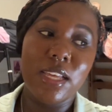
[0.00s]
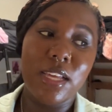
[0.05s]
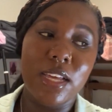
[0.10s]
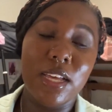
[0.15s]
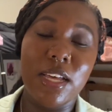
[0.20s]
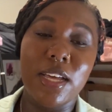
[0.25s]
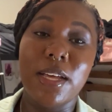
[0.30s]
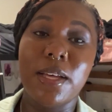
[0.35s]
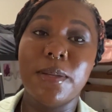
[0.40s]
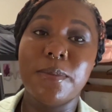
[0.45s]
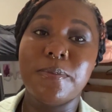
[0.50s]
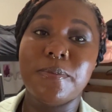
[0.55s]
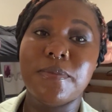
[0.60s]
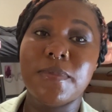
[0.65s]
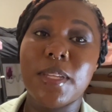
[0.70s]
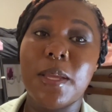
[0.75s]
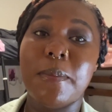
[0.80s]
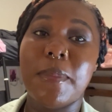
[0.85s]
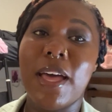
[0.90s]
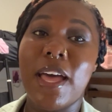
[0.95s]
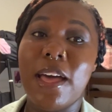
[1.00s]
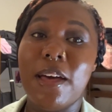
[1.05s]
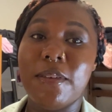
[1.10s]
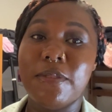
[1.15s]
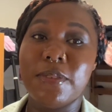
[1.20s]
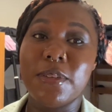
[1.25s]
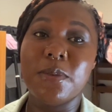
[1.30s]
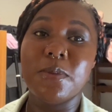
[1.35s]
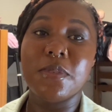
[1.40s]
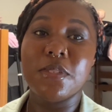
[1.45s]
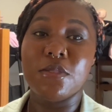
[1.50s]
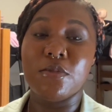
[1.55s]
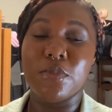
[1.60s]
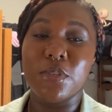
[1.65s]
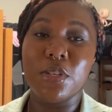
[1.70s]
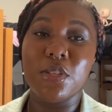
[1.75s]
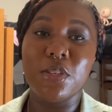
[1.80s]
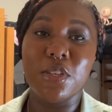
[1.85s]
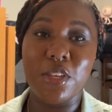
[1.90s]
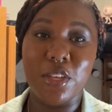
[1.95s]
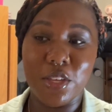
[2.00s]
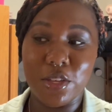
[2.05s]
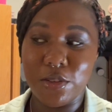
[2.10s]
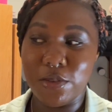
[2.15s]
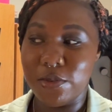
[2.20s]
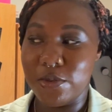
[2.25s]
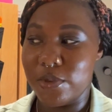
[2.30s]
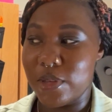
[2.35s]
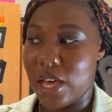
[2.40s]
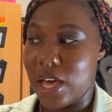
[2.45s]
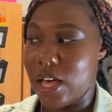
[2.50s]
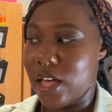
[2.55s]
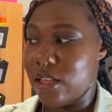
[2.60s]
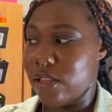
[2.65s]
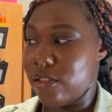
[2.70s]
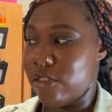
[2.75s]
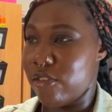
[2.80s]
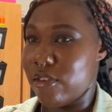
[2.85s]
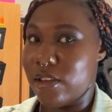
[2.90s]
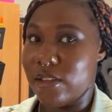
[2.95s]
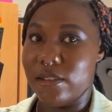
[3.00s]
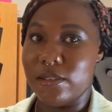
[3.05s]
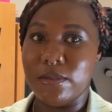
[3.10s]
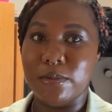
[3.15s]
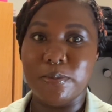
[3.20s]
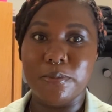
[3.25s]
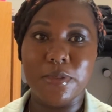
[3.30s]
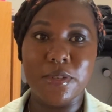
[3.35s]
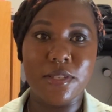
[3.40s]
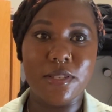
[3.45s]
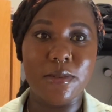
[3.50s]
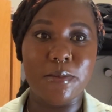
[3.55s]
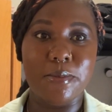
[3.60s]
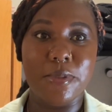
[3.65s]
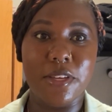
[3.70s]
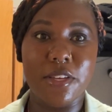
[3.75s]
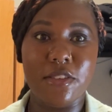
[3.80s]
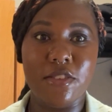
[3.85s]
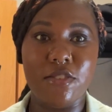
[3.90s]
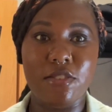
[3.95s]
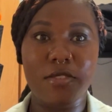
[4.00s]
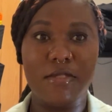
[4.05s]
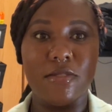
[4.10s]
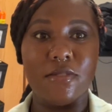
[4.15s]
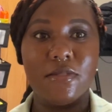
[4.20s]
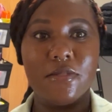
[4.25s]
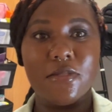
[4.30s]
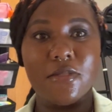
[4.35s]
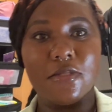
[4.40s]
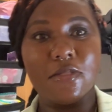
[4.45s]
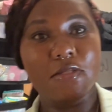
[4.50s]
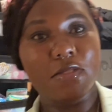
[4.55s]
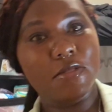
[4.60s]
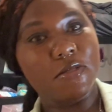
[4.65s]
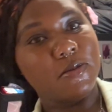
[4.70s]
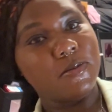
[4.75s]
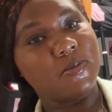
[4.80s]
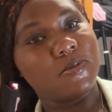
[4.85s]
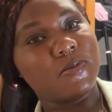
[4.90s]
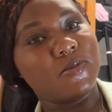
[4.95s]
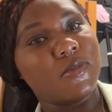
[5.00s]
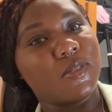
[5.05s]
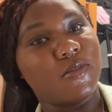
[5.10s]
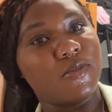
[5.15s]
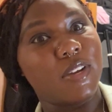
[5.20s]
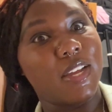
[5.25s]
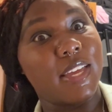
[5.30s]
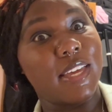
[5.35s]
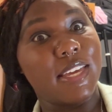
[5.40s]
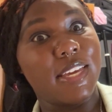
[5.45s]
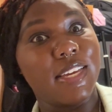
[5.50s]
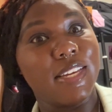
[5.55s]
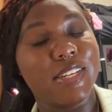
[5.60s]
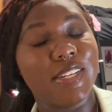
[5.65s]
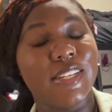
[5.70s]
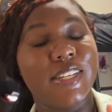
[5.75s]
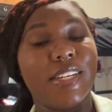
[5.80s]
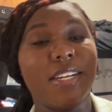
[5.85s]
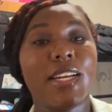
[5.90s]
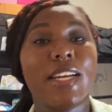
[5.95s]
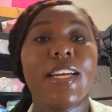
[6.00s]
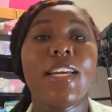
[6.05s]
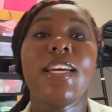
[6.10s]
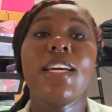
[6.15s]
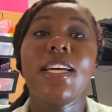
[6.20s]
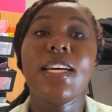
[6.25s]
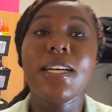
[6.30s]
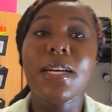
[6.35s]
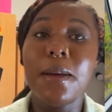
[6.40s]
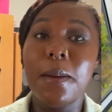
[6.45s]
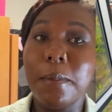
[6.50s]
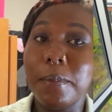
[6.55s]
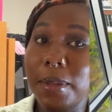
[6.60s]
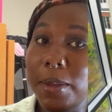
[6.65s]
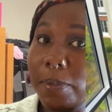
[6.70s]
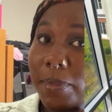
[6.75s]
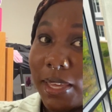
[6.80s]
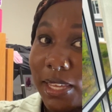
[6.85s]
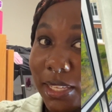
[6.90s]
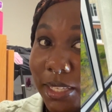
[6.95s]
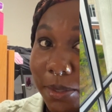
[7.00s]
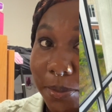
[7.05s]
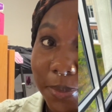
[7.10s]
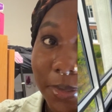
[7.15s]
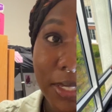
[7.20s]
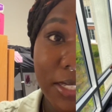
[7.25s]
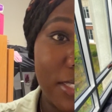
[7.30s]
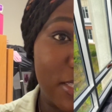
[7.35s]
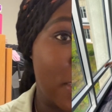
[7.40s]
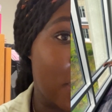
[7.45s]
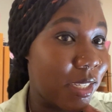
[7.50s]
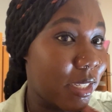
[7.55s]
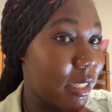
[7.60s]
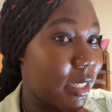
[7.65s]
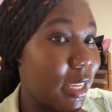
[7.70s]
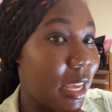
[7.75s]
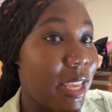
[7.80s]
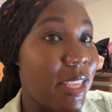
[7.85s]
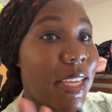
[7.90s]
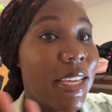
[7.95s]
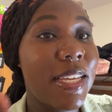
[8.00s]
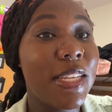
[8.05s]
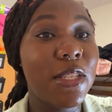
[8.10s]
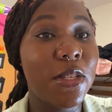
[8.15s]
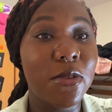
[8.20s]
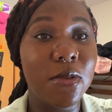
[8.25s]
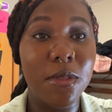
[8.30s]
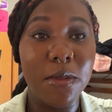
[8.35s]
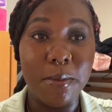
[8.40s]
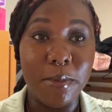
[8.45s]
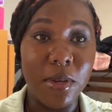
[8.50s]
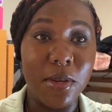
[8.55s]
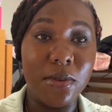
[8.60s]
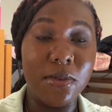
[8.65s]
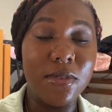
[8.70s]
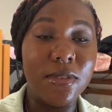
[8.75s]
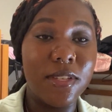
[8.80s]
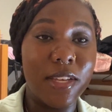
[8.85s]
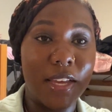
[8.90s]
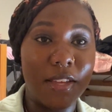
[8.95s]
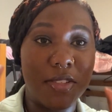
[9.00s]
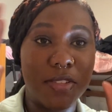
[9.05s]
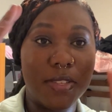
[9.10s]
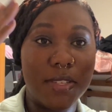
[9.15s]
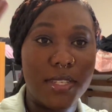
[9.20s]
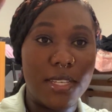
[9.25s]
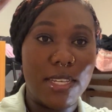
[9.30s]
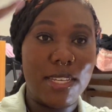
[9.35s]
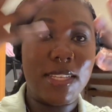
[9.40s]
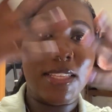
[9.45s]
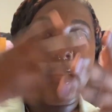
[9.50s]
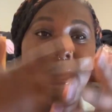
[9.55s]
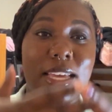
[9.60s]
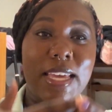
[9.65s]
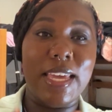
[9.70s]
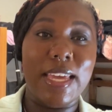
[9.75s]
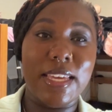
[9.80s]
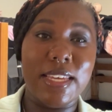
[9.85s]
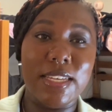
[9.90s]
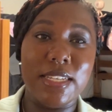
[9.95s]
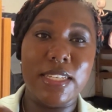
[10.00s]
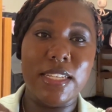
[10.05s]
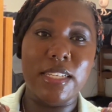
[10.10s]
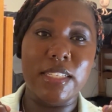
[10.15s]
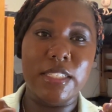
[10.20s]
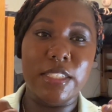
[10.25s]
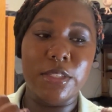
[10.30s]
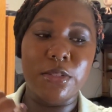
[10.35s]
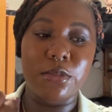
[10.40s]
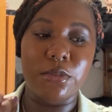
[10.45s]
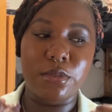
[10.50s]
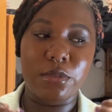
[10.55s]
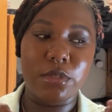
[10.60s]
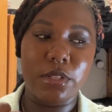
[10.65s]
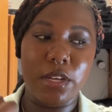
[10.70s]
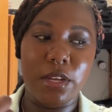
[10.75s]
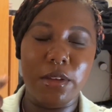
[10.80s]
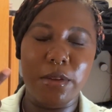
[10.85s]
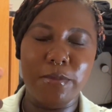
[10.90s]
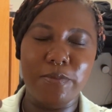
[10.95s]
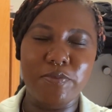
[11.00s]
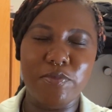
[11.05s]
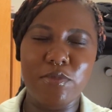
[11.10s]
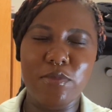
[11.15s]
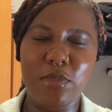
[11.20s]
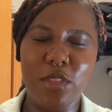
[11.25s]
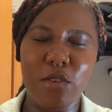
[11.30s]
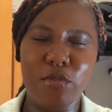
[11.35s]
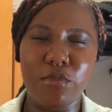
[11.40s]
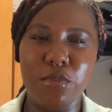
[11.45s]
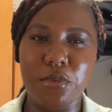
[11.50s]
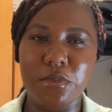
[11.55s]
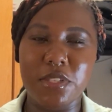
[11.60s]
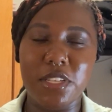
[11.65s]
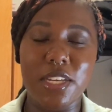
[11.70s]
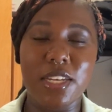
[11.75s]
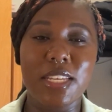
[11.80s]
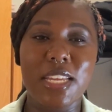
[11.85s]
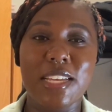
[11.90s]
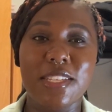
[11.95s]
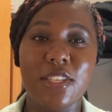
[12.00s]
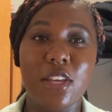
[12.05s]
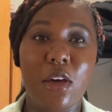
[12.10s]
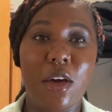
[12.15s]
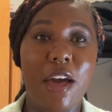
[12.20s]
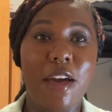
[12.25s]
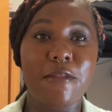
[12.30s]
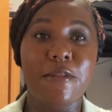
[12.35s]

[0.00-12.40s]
Um, my outfit was real cute. I'll try to put some pictures right here. My makeup looked good. I didn't do the most. I just did like a little um, routine I saw.